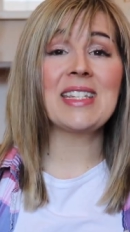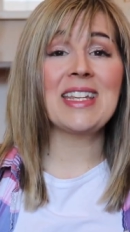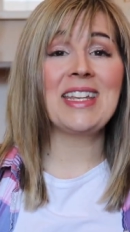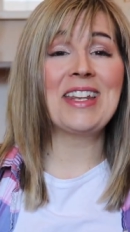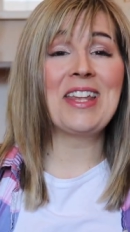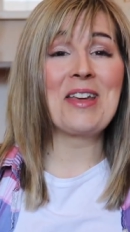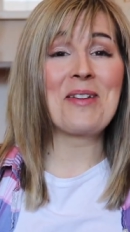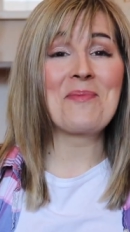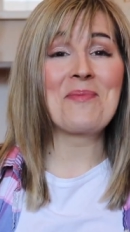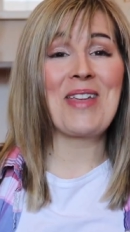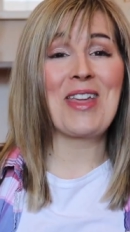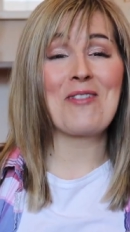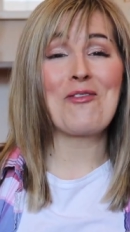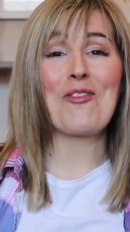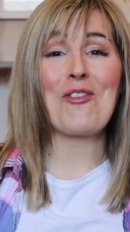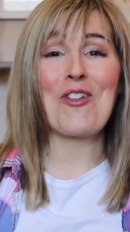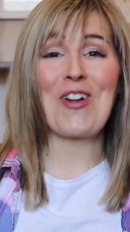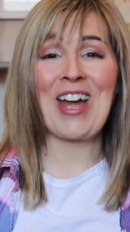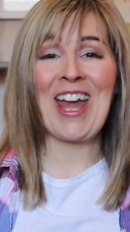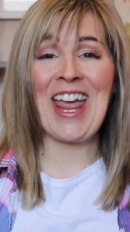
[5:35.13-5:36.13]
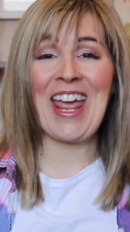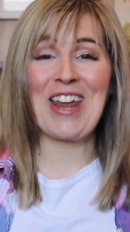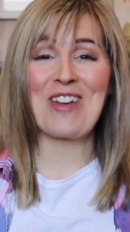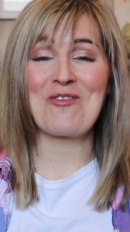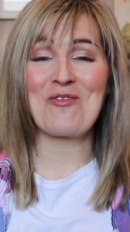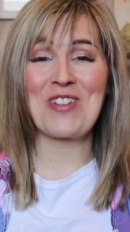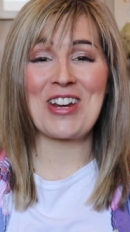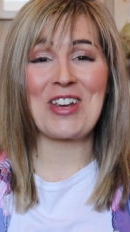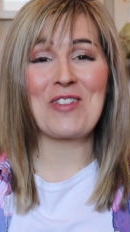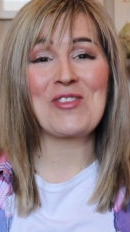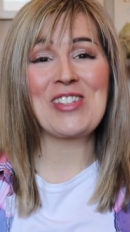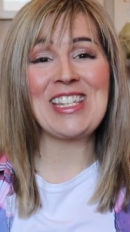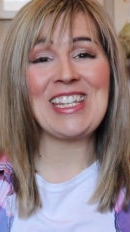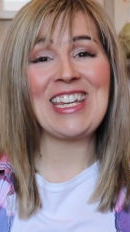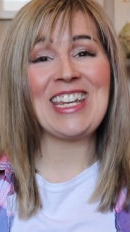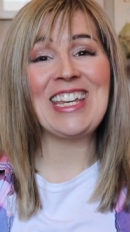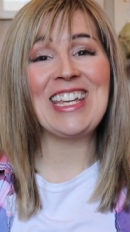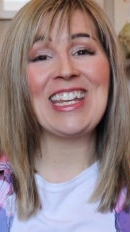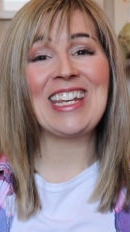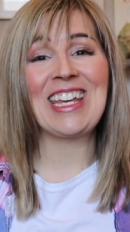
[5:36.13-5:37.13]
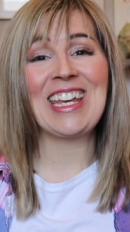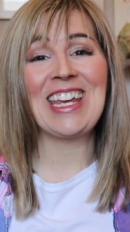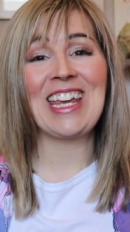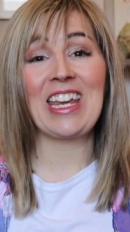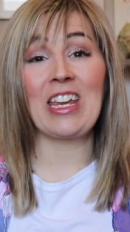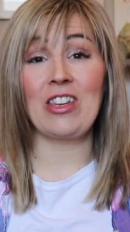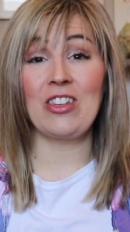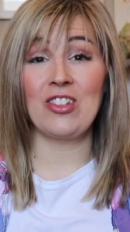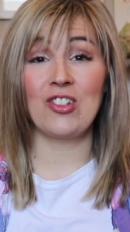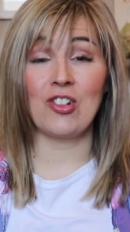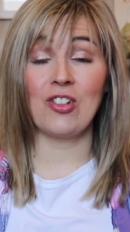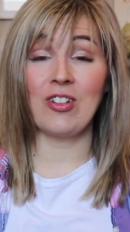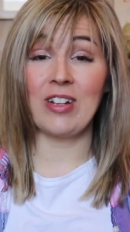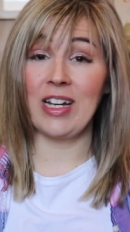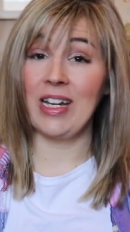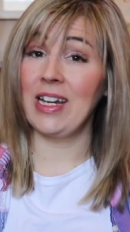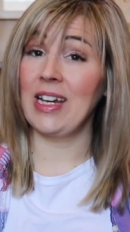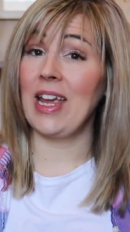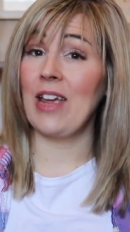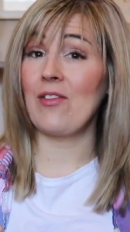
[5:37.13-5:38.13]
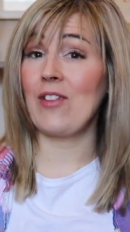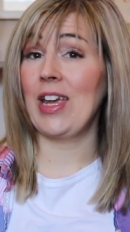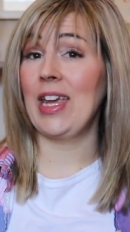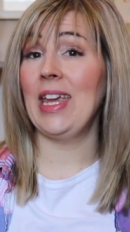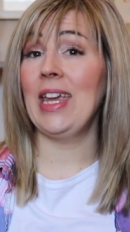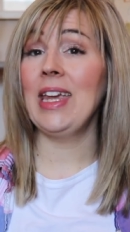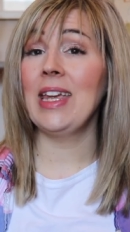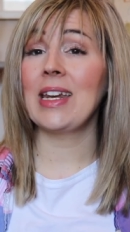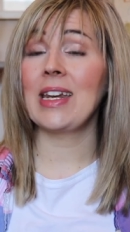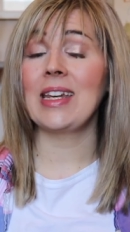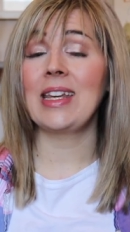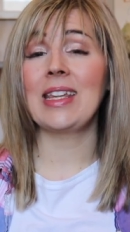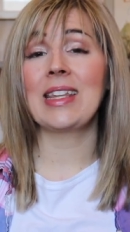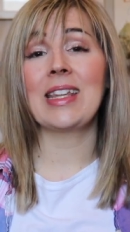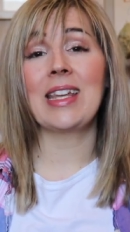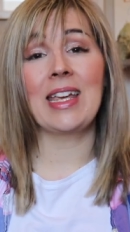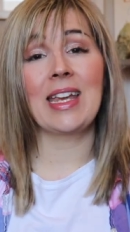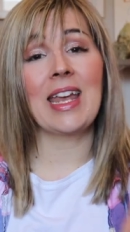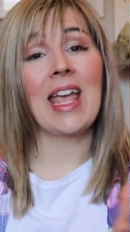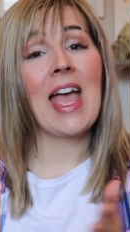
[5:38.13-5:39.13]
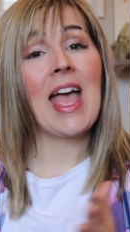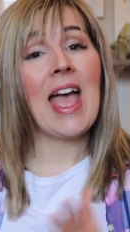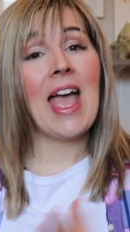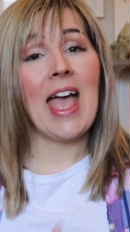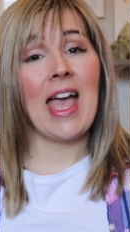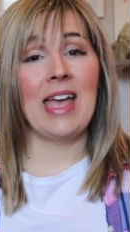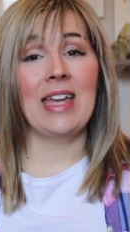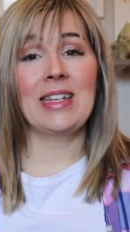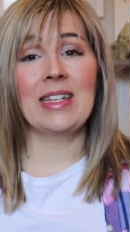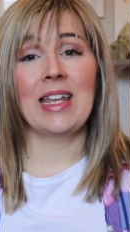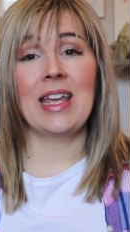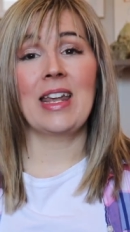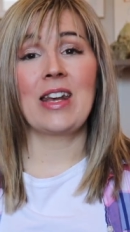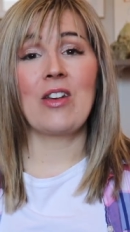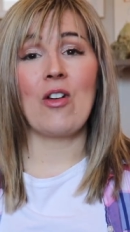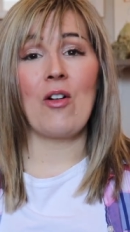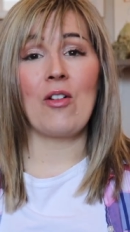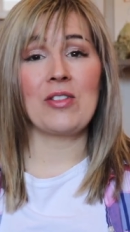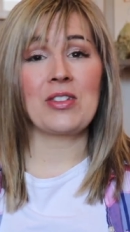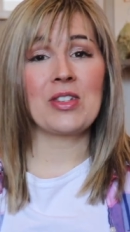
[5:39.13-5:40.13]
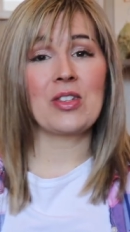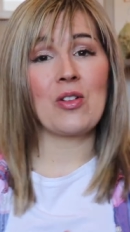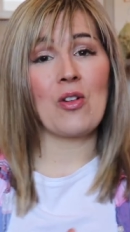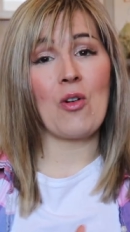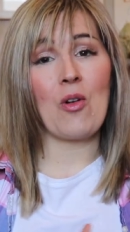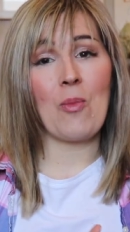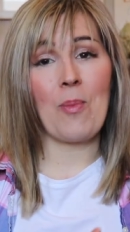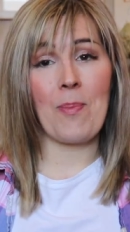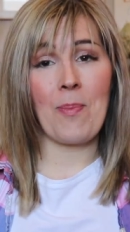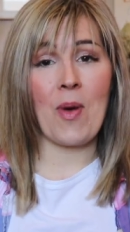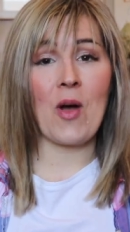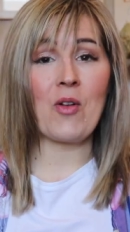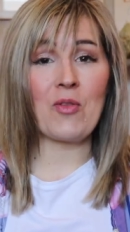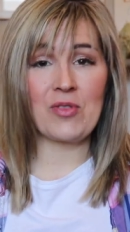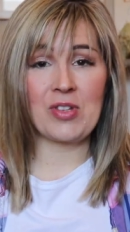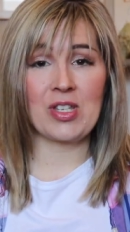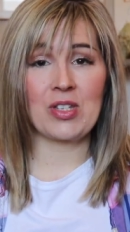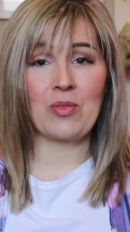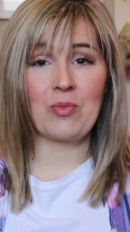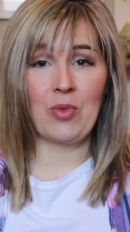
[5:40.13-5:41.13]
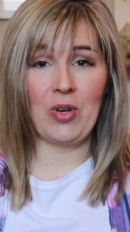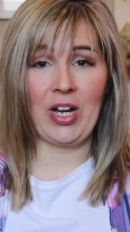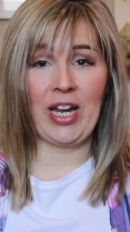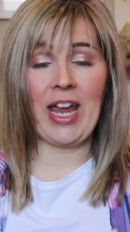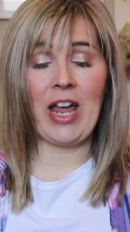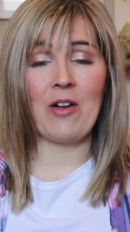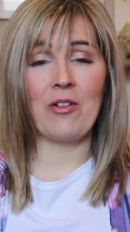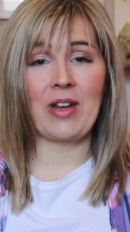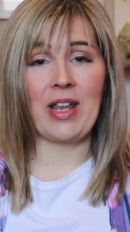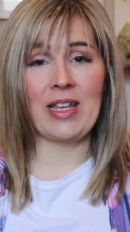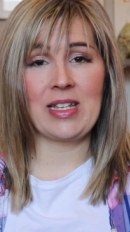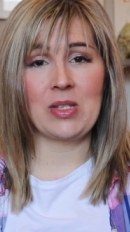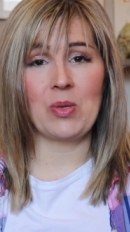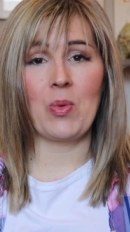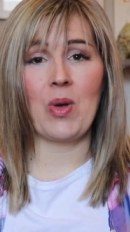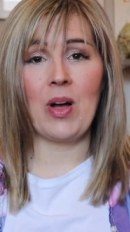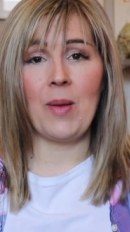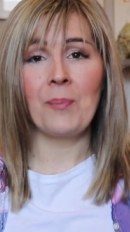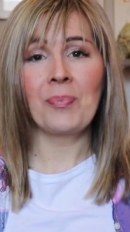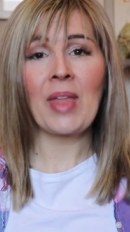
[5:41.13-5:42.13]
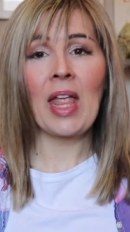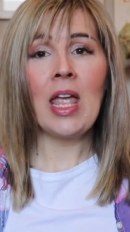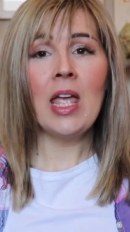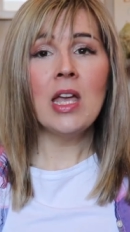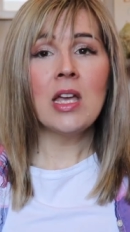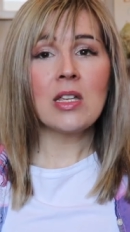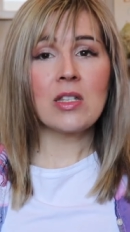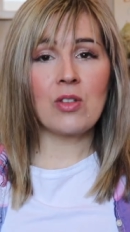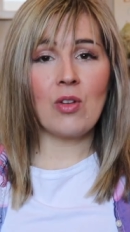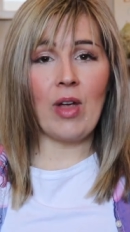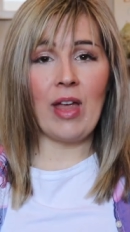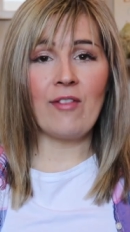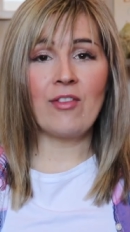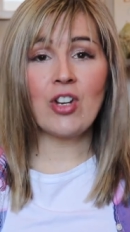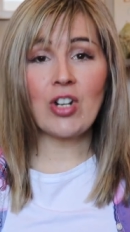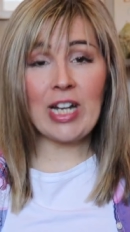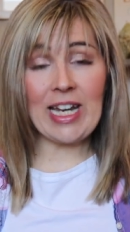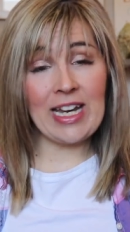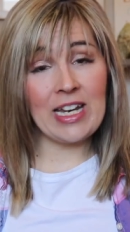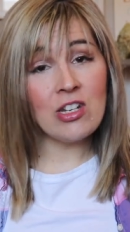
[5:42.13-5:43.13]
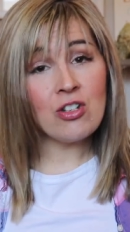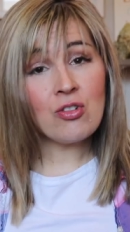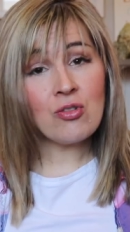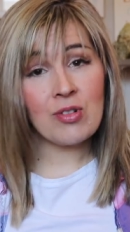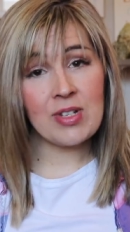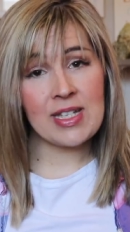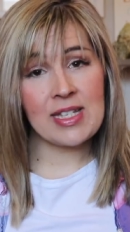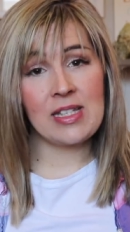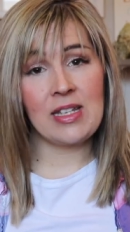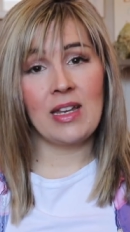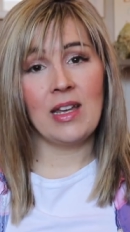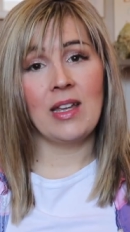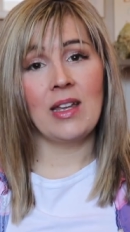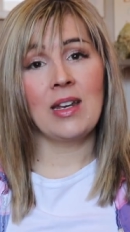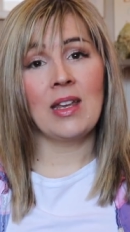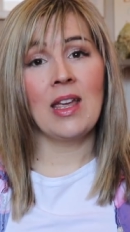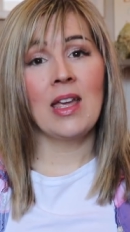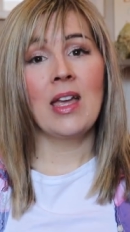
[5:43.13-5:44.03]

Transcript: eating beforehand, what I was eating during, if I ate anything, and then also post workout as well. So if you're interested